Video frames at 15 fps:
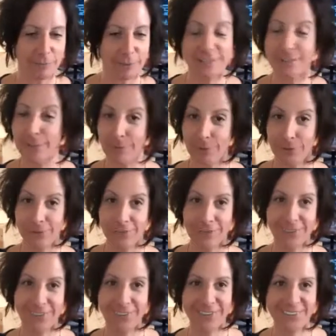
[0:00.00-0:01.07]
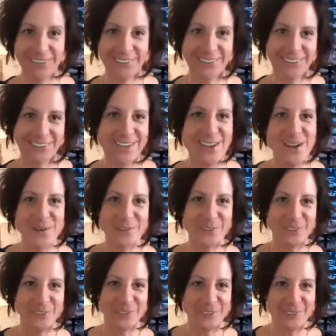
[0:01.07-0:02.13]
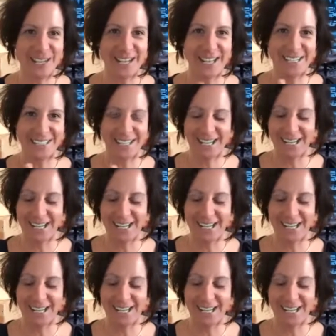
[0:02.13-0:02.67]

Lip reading: reasonable when you look at,